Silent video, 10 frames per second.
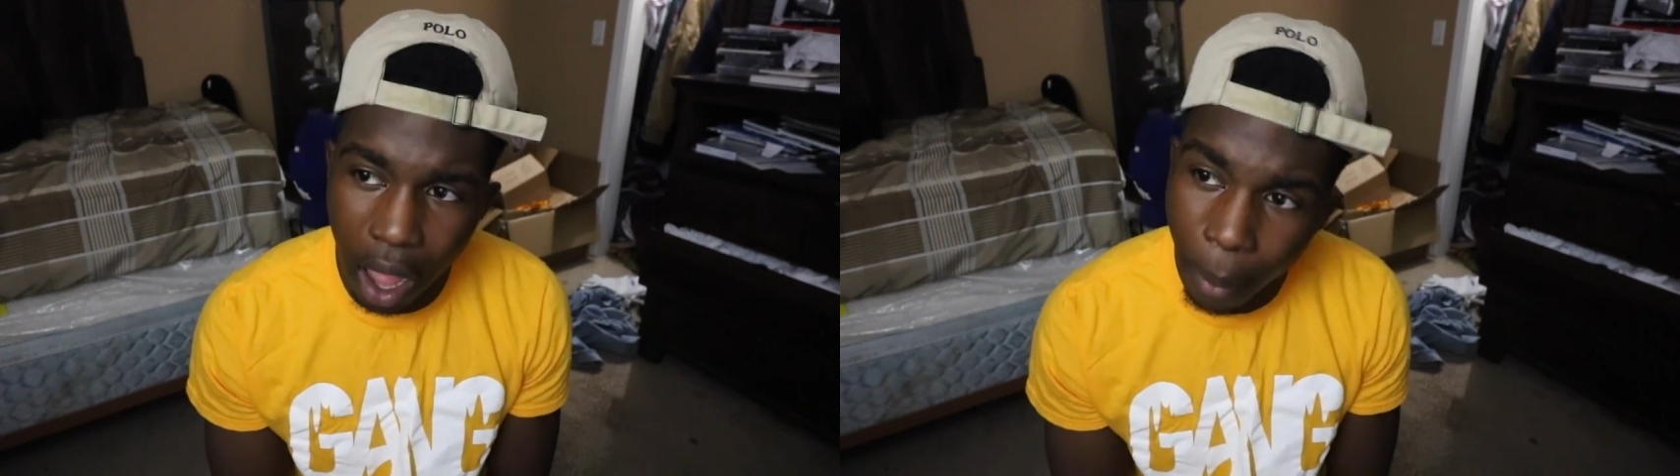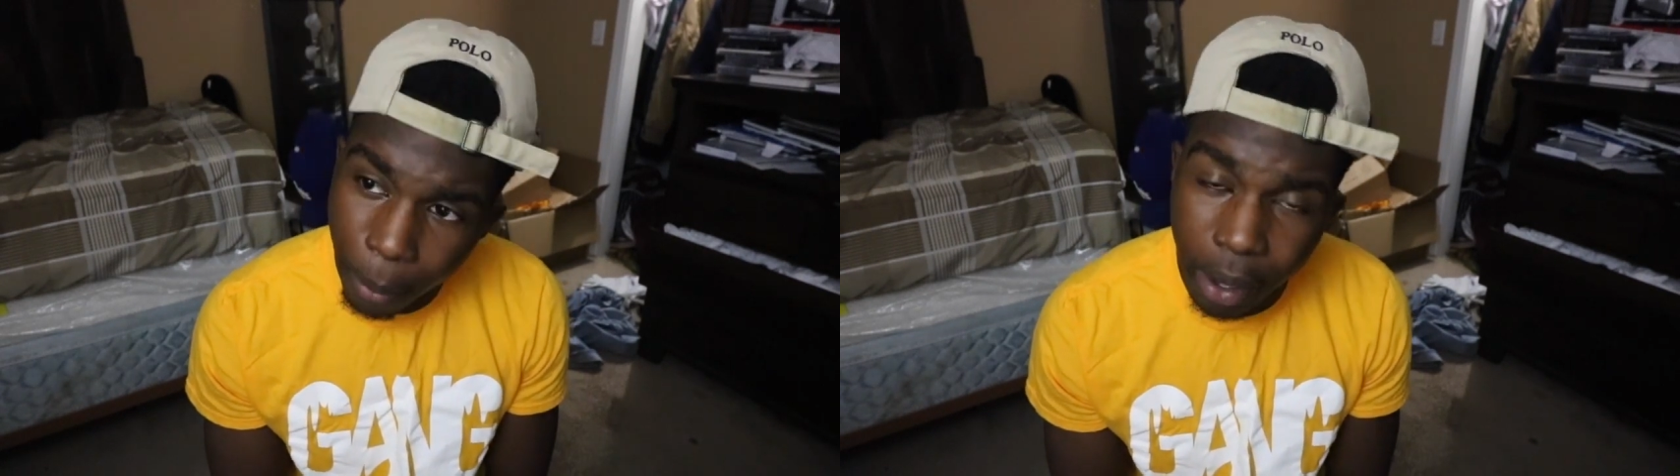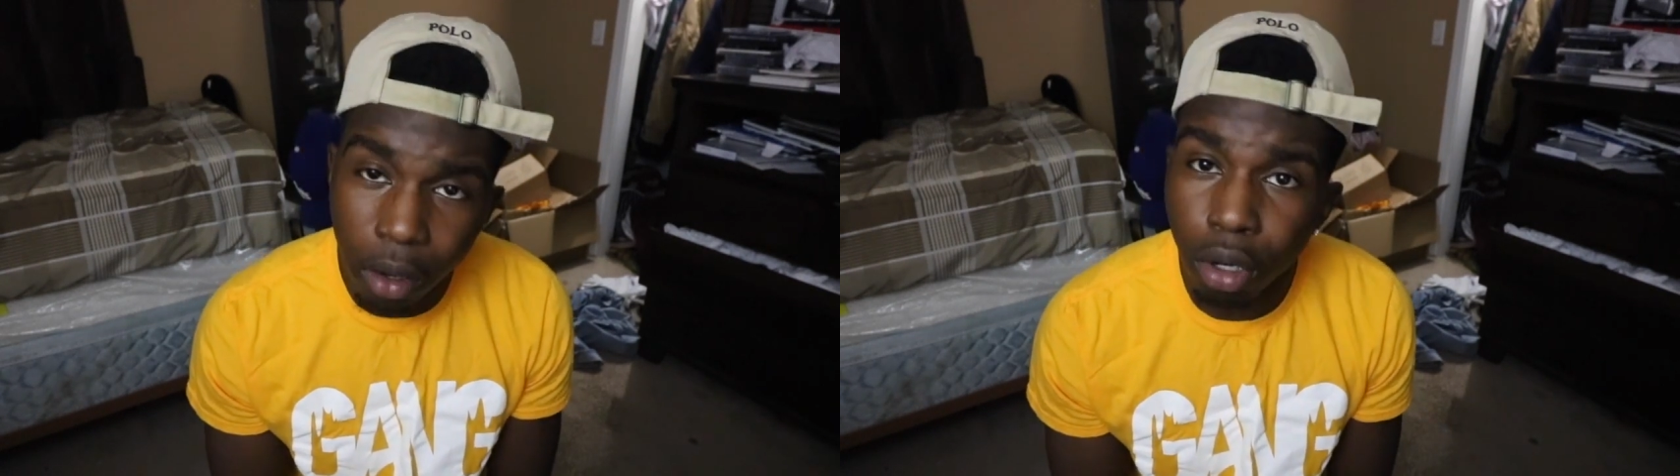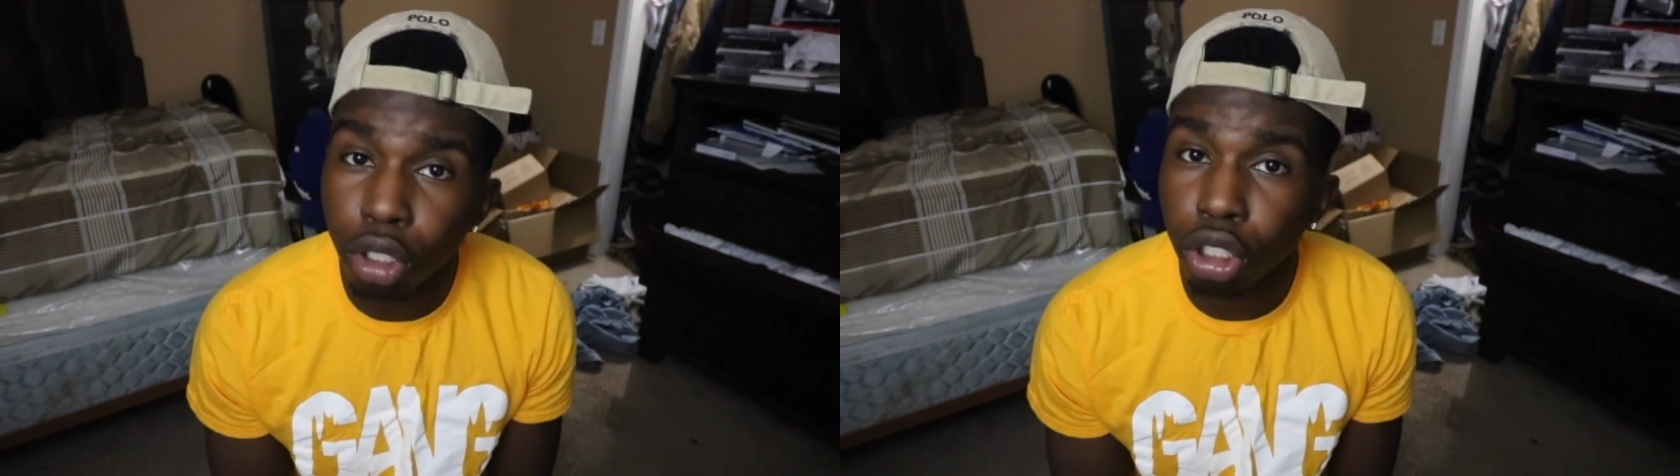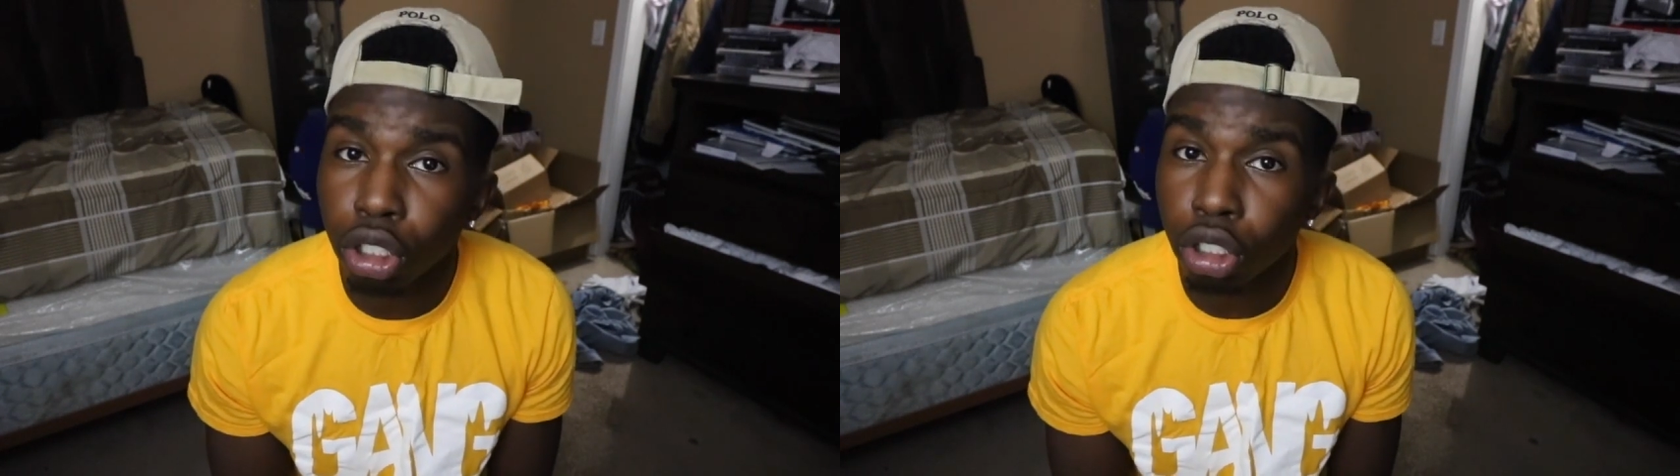I'm gonna make you look
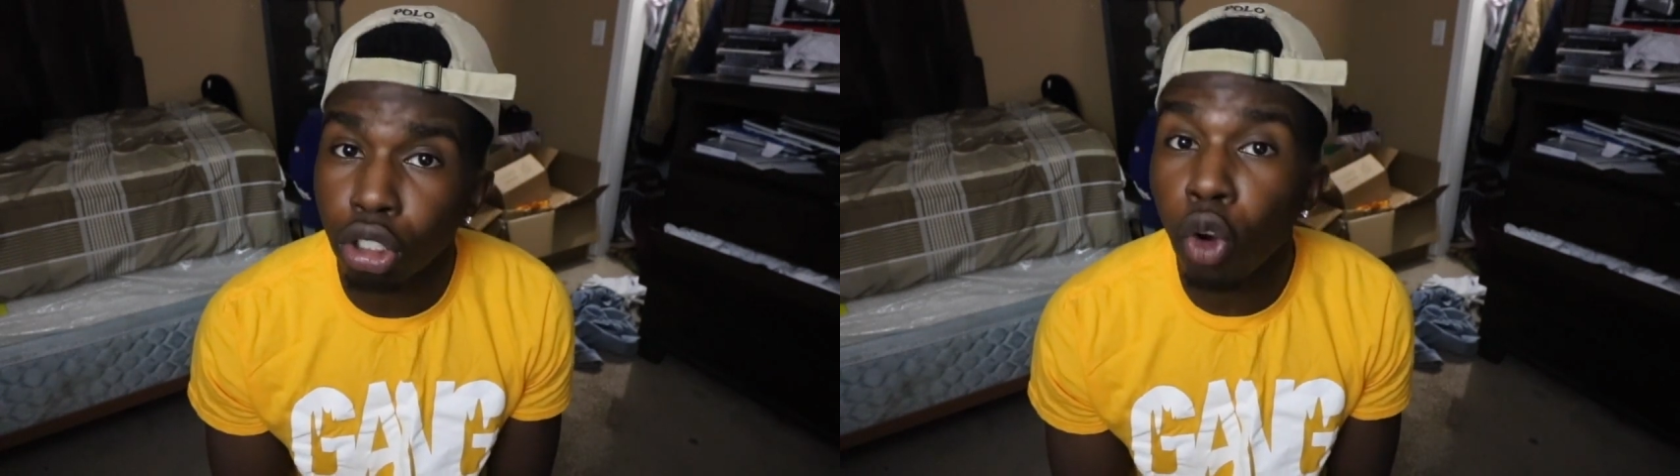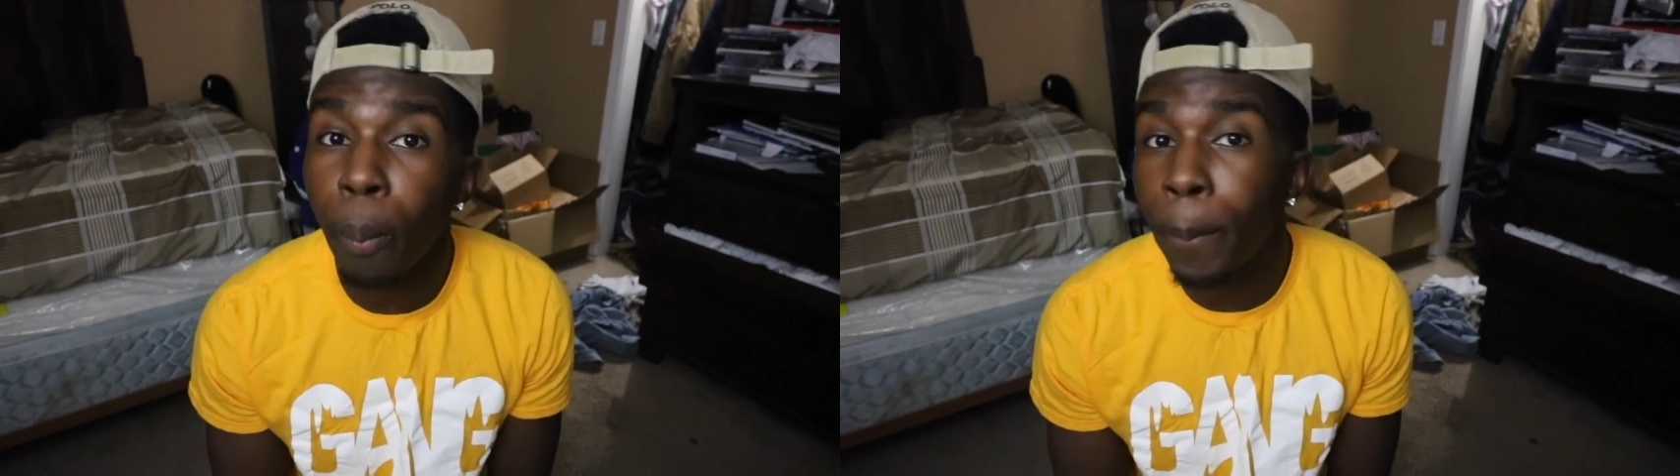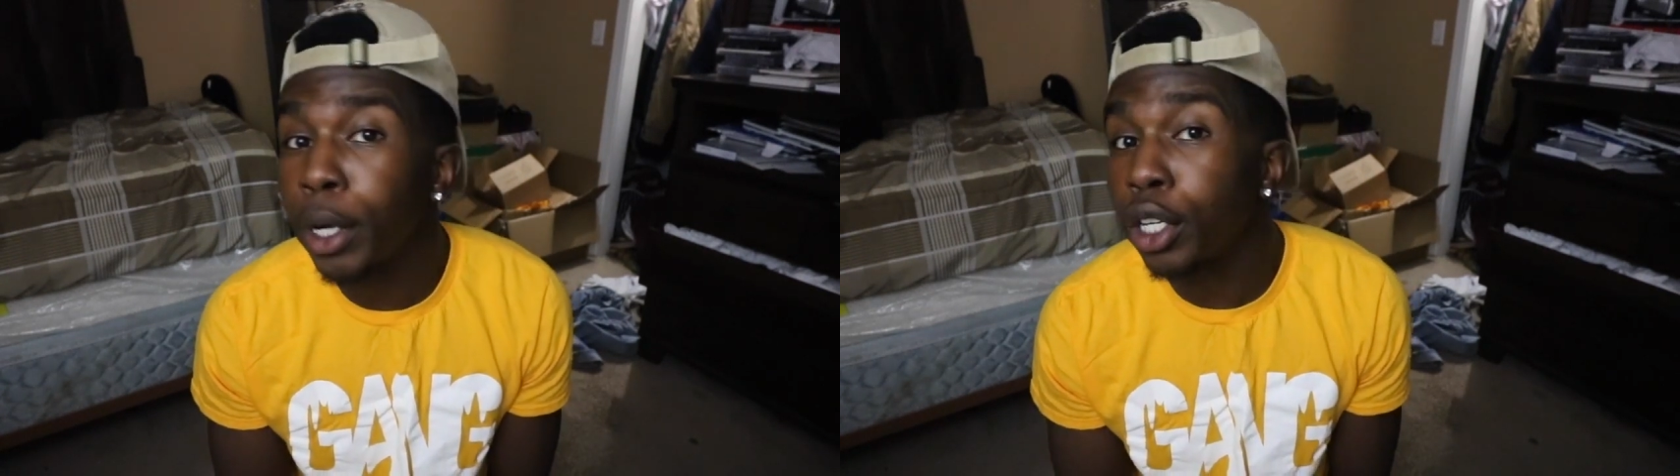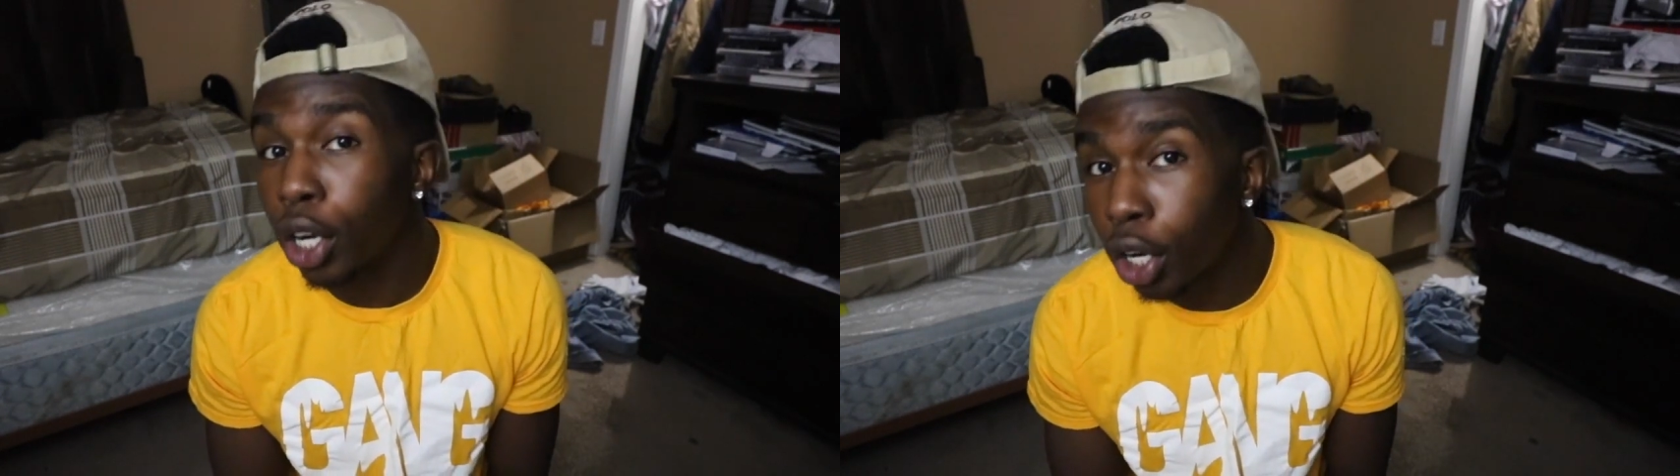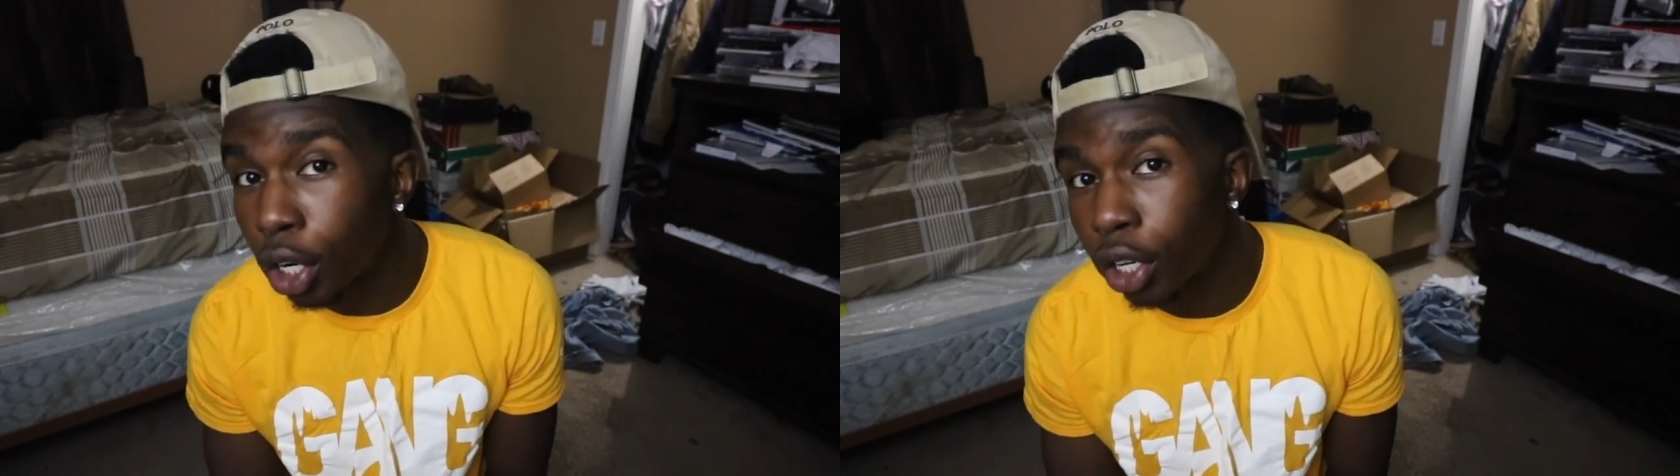
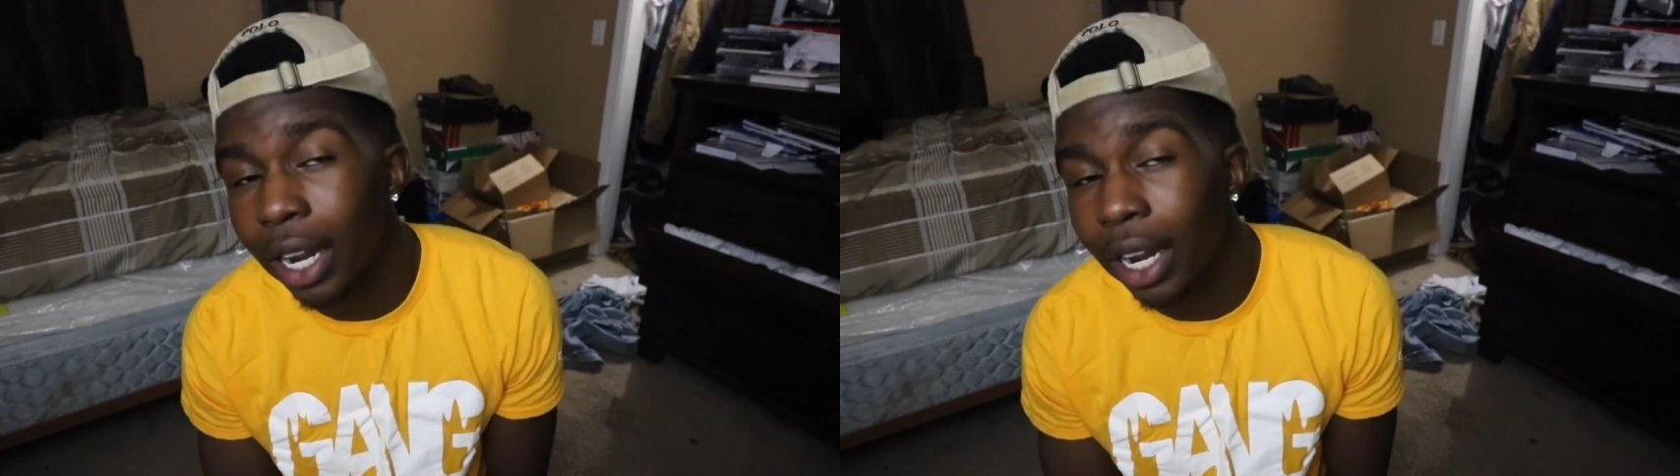stupider.